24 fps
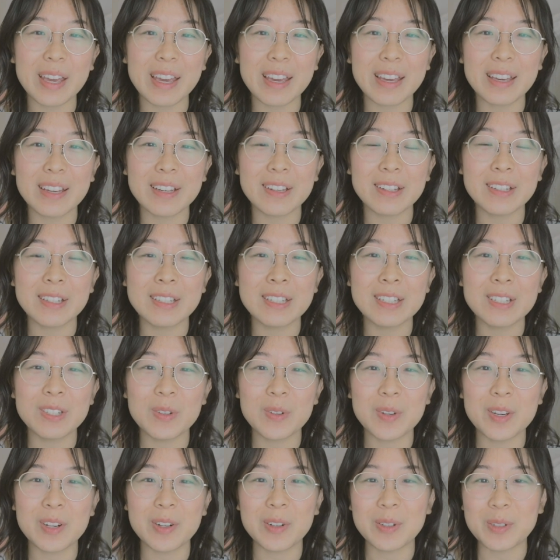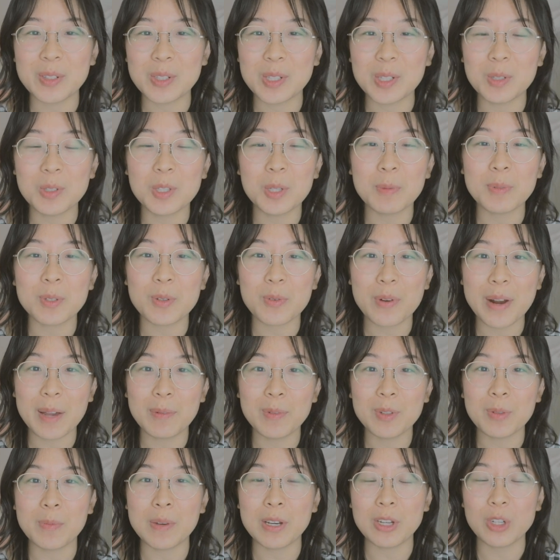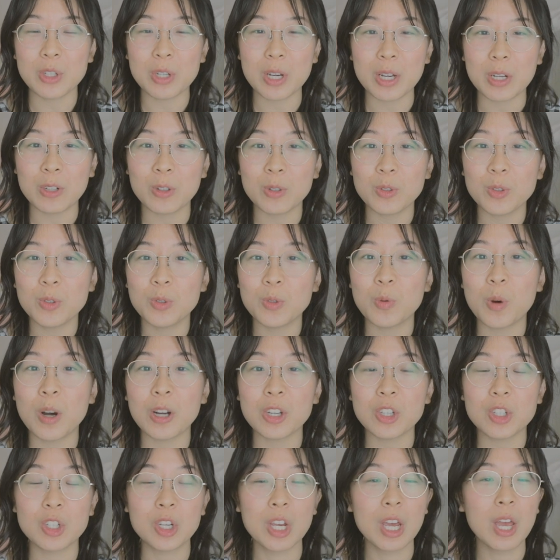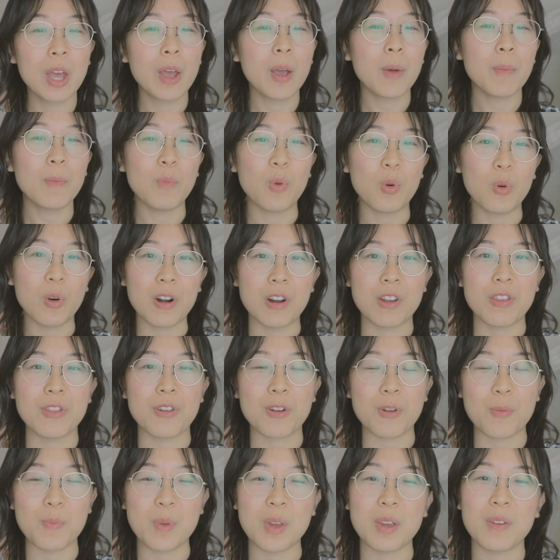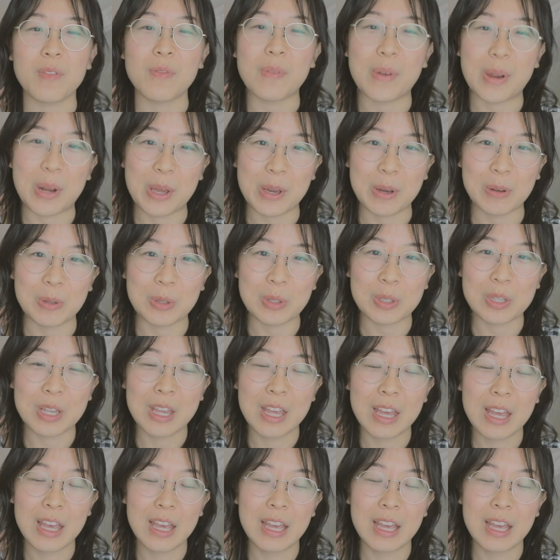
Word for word: and you can also subscribe to my channel to watch more art therapy videos.